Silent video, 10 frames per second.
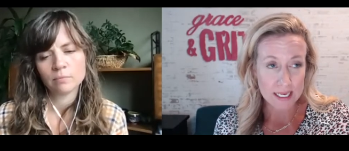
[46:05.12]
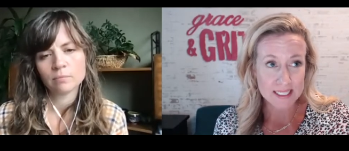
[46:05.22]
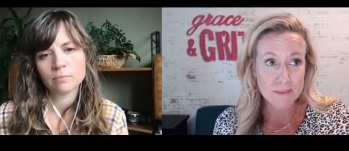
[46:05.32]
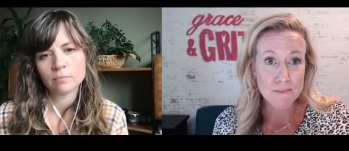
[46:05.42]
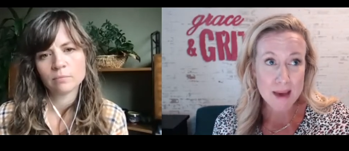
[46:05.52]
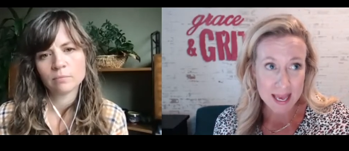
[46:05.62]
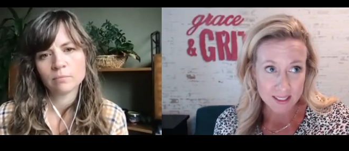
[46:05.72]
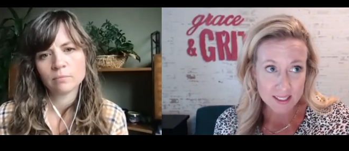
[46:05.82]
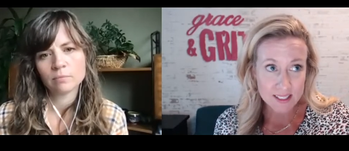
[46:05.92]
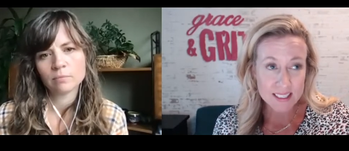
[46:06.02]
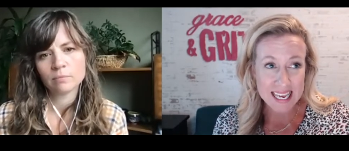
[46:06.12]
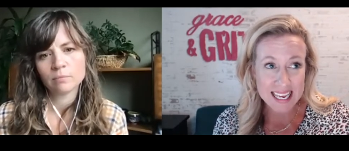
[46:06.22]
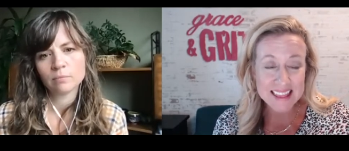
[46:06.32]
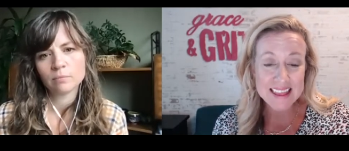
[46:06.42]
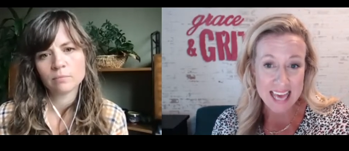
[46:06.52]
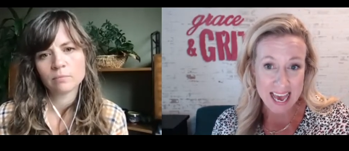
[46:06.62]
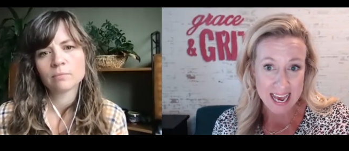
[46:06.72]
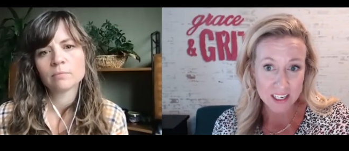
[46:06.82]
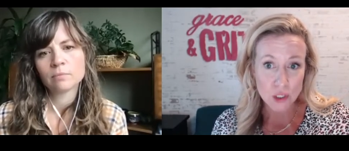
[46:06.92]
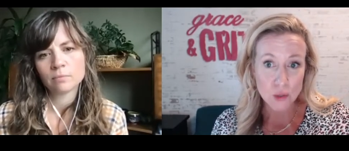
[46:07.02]
Speaker 1: is immense in
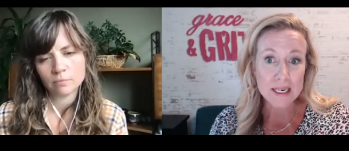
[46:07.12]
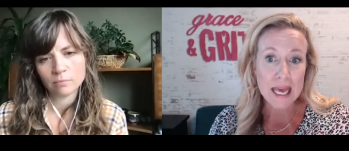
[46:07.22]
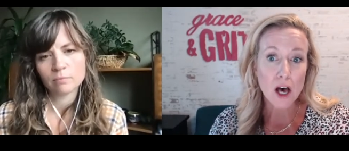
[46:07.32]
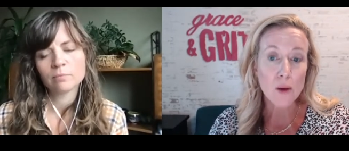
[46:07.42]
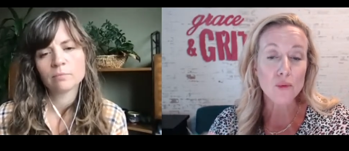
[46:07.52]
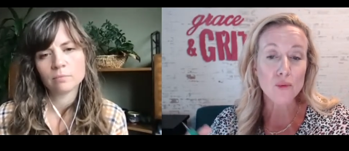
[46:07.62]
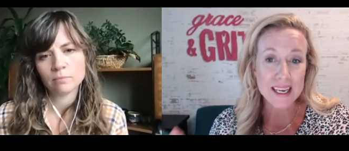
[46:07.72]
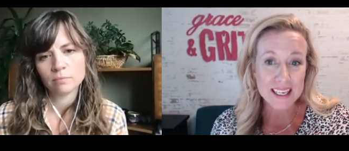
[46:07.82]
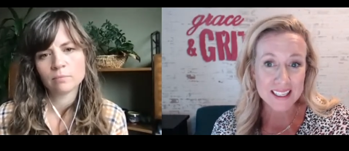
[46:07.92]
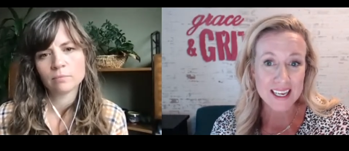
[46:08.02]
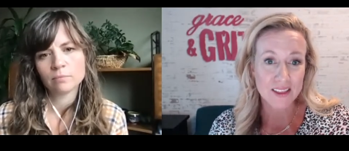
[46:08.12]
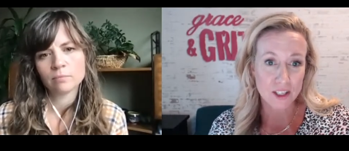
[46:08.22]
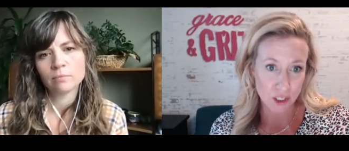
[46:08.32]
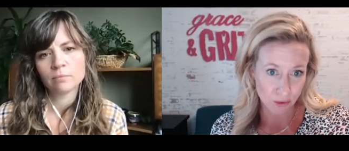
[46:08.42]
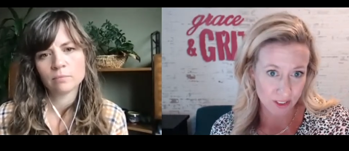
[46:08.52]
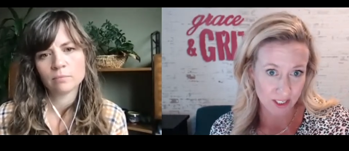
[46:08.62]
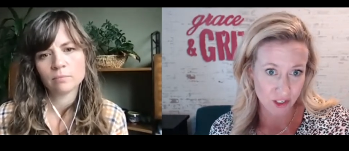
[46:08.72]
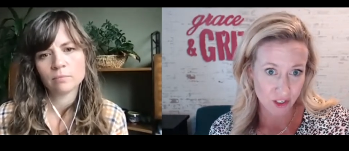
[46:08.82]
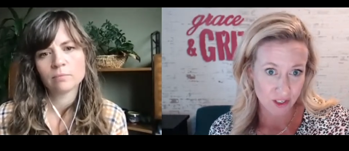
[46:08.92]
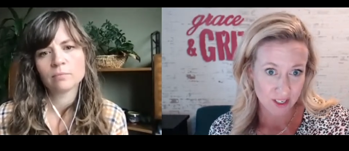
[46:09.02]
that you can help regulate the
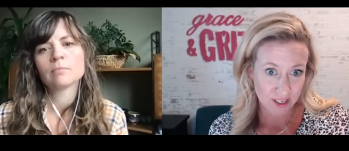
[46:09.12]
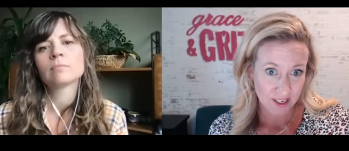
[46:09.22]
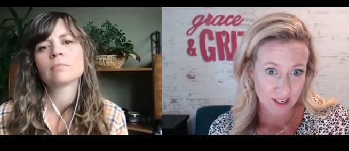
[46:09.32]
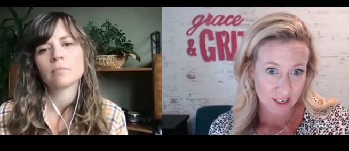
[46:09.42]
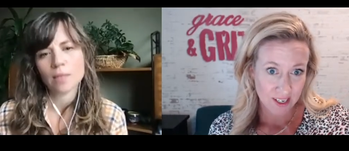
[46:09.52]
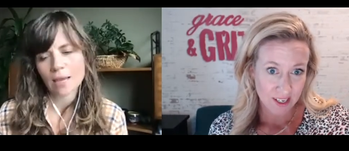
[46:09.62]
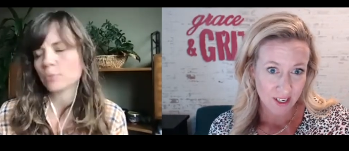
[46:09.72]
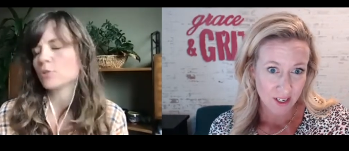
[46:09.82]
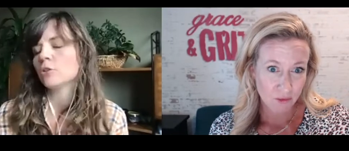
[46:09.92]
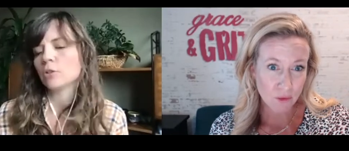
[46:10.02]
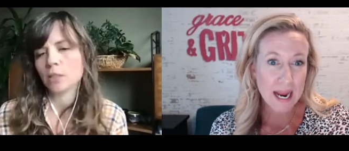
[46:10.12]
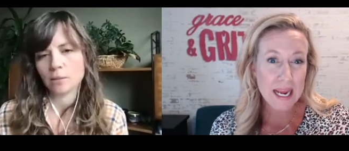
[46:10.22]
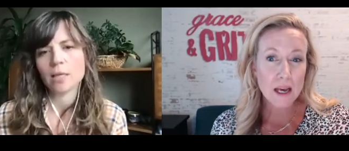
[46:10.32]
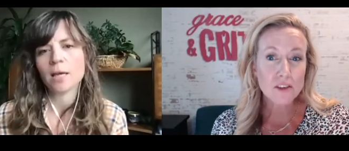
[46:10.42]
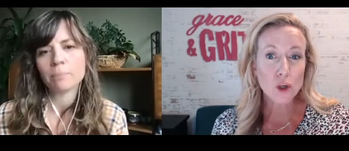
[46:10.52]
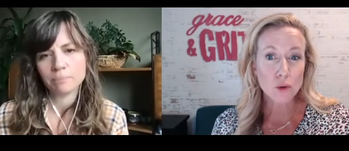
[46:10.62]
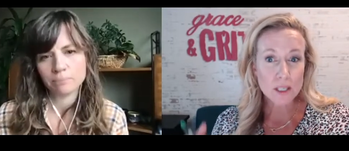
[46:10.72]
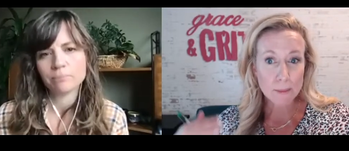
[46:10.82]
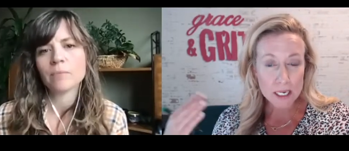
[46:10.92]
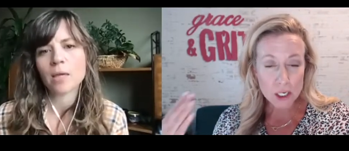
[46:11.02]
dosage Absolutely. Right. Yeah. So
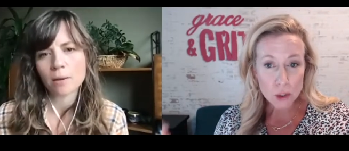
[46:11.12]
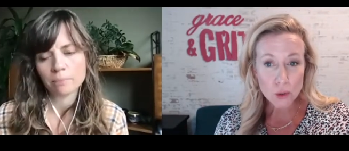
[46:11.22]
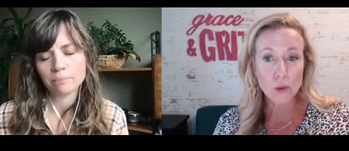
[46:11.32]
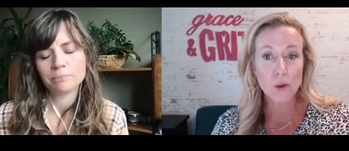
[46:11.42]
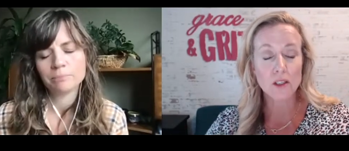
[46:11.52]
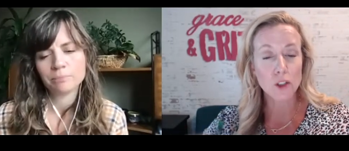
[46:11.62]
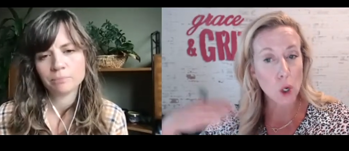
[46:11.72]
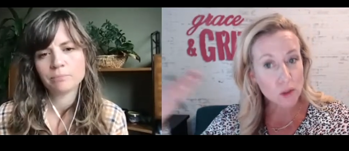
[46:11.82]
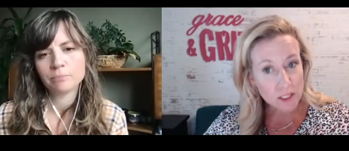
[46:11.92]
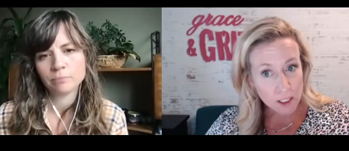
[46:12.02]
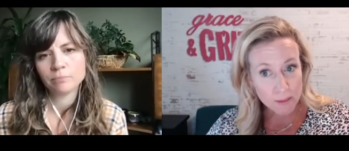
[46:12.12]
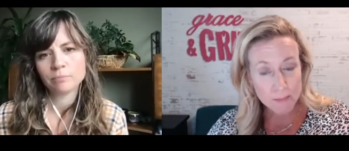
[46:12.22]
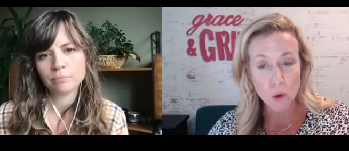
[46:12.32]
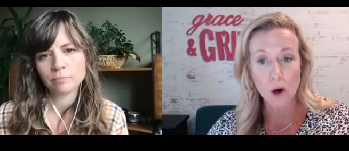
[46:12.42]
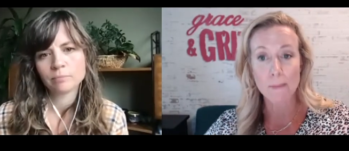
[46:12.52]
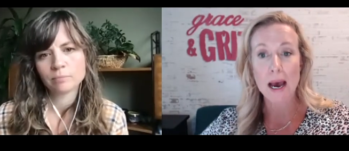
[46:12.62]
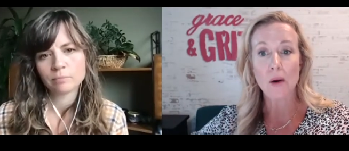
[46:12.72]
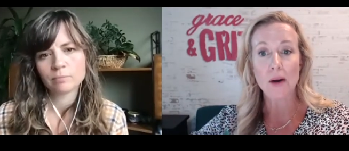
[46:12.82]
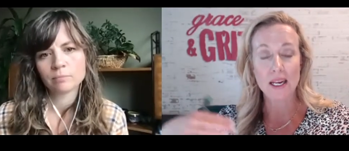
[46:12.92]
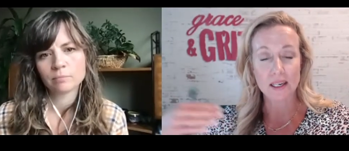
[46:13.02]
somebody yeah. who knows a little bit more
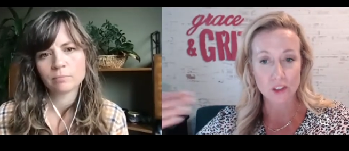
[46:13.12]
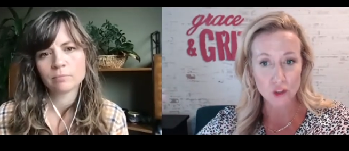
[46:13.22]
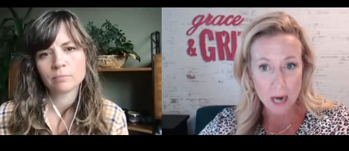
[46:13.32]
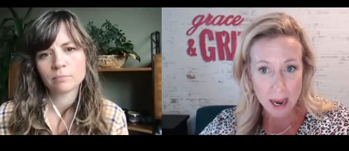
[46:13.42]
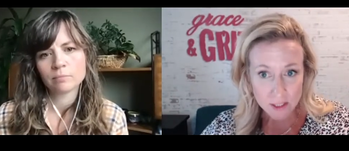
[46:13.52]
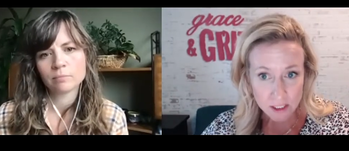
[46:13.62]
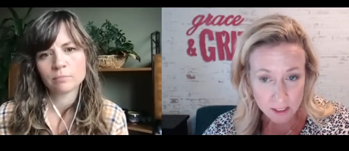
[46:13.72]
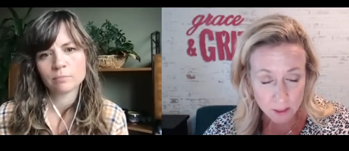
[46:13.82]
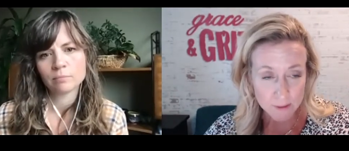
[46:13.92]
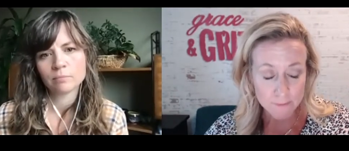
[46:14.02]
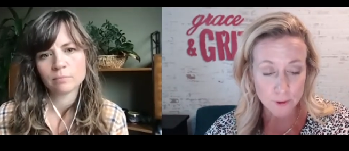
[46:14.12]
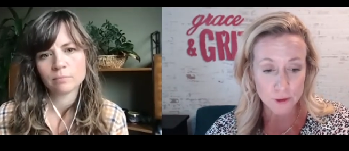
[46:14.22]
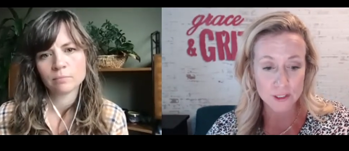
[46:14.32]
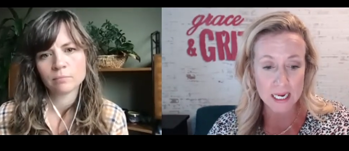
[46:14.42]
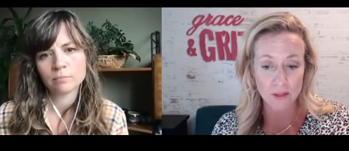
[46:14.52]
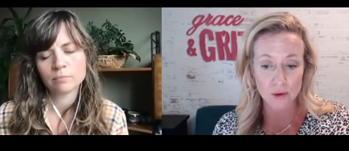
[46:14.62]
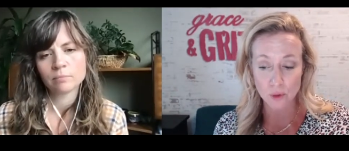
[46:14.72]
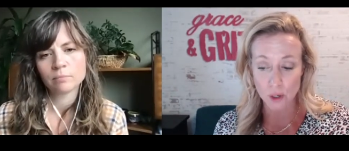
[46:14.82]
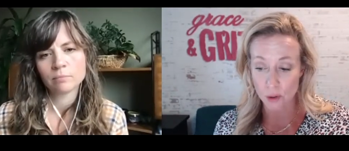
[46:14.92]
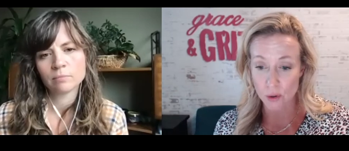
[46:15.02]
about it and has traveled a little bit further down the
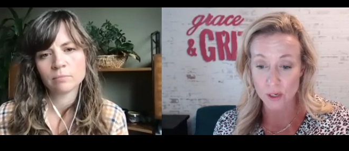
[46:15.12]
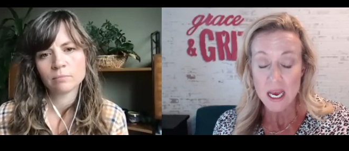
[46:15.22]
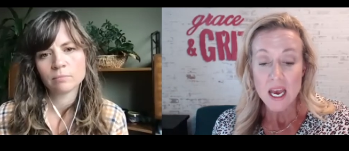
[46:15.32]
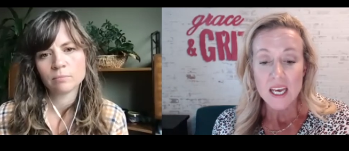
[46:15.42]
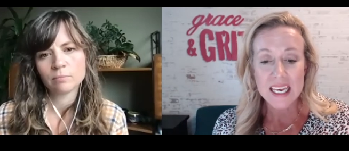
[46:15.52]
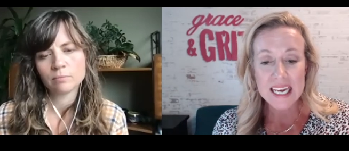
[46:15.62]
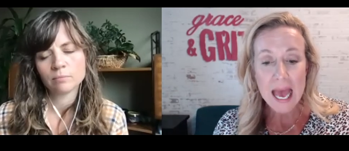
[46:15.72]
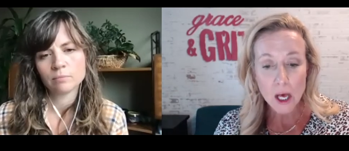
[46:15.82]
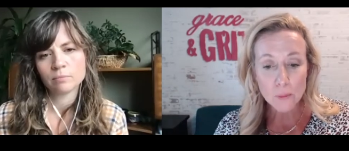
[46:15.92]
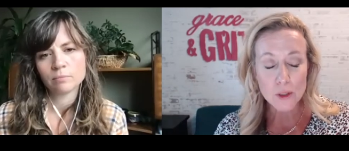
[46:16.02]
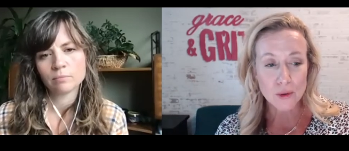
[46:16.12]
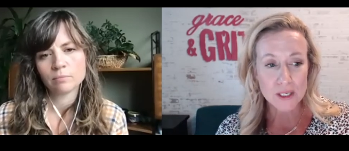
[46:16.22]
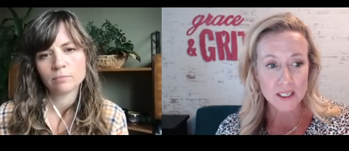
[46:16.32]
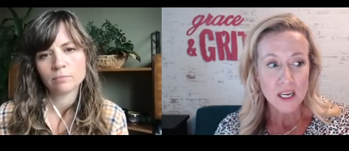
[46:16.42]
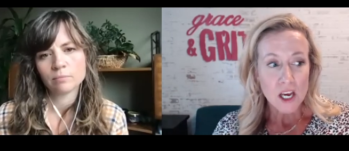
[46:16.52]
road can help you to